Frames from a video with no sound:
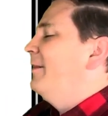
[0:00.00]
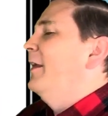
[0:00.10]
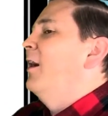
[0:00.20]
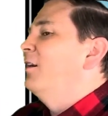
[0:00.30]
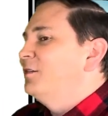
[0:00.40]

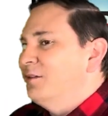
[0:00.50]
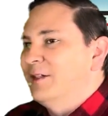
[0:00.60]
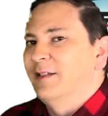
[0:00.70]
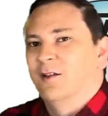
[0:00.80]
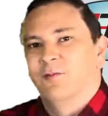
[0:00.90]
They also
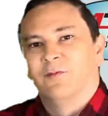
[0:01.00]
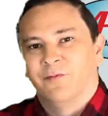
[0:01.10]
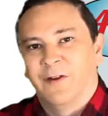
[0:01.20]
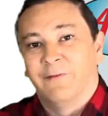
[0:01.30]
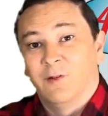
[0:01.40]
did the
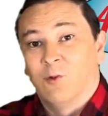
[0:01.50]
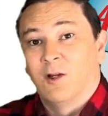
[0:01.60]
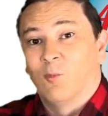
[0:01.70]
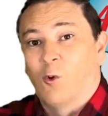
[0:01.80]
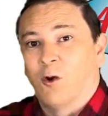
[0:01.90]

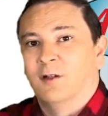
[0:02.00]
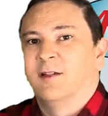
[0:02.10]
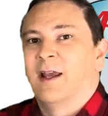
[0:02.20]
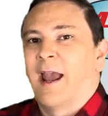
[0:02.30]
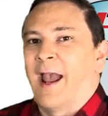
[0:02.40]
51
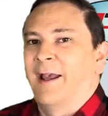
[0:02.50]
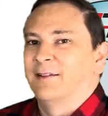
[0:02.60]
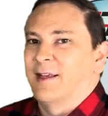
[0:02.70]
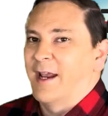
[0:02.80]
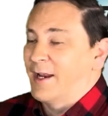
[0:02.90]
Ward's
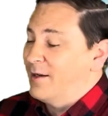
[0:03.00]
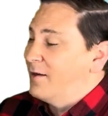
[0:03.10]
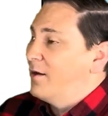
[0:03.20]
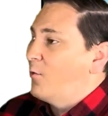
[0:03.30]
as a